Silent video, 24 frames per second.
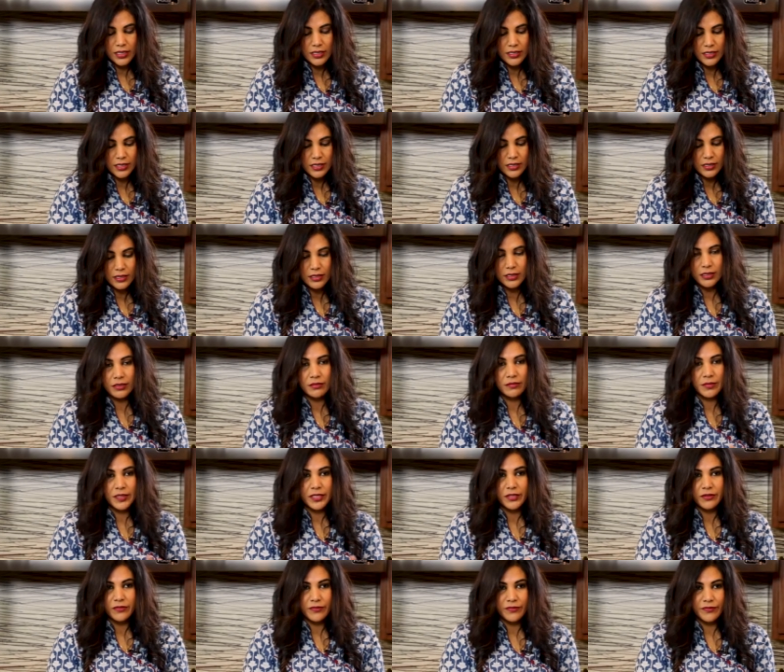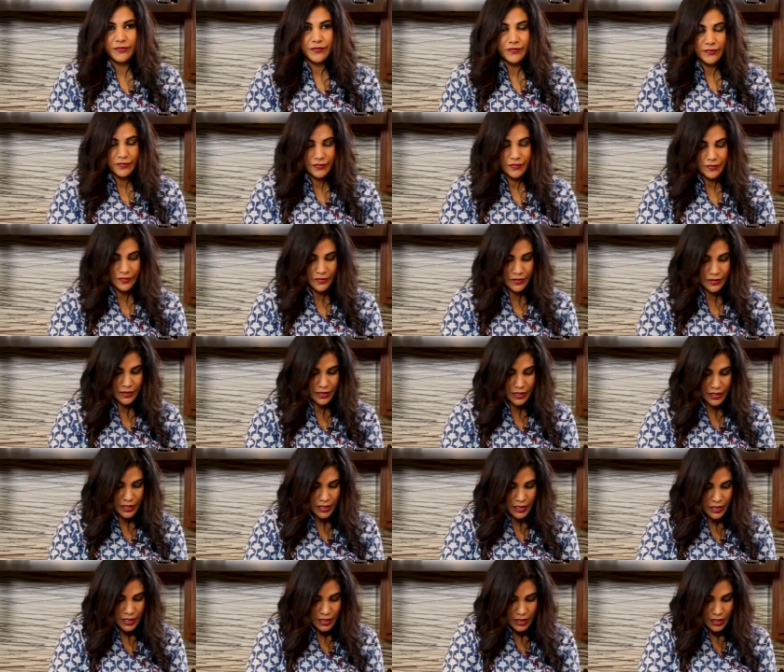there's a little bit of
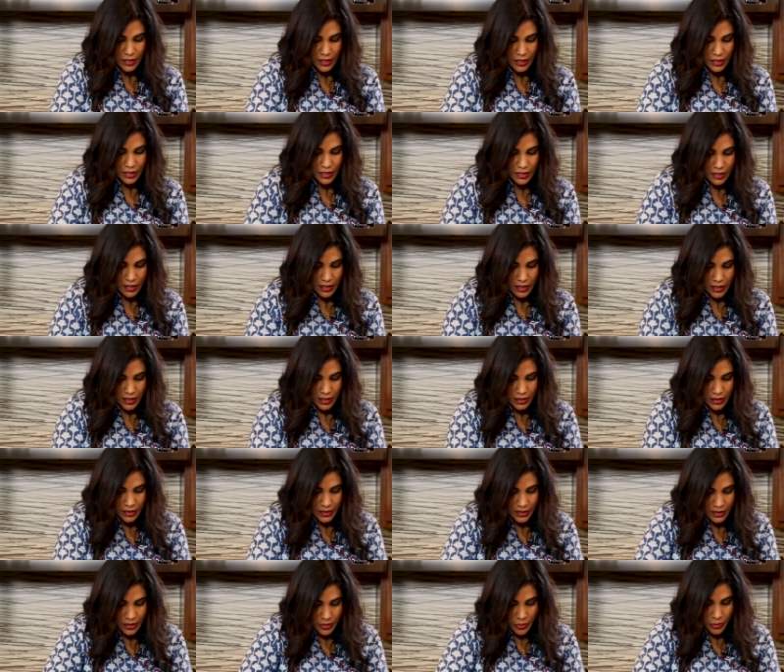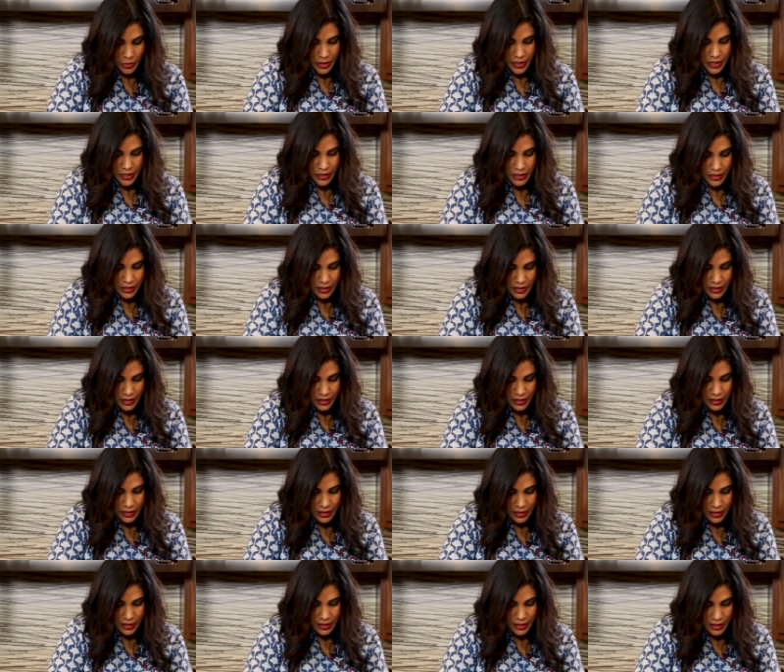liquid
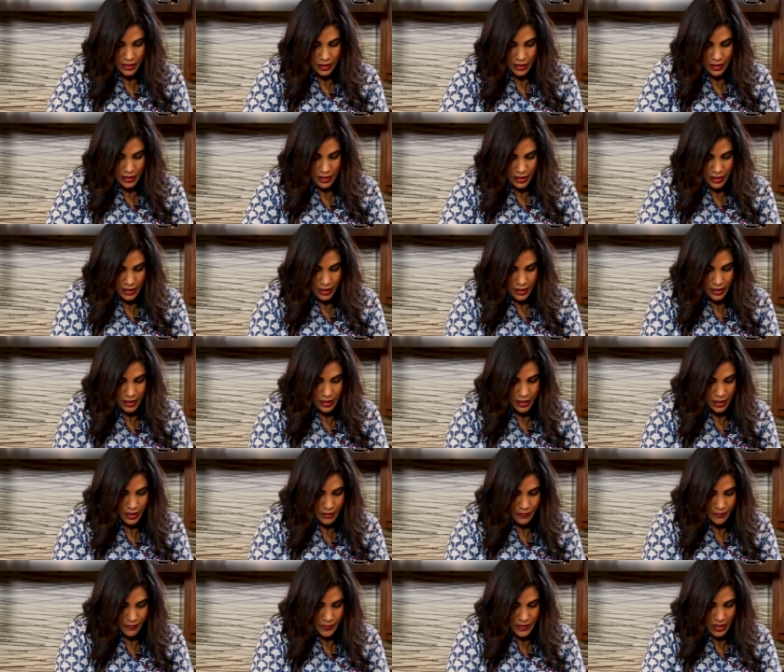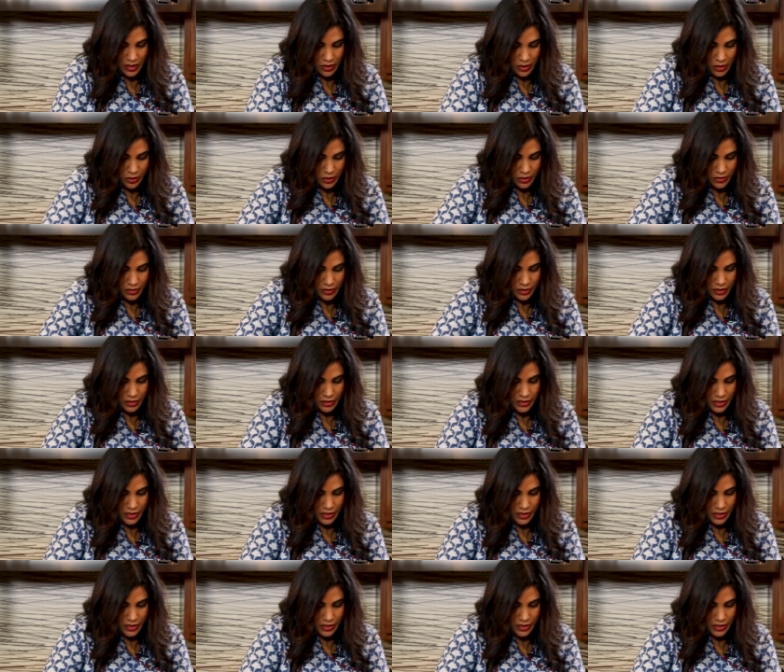on the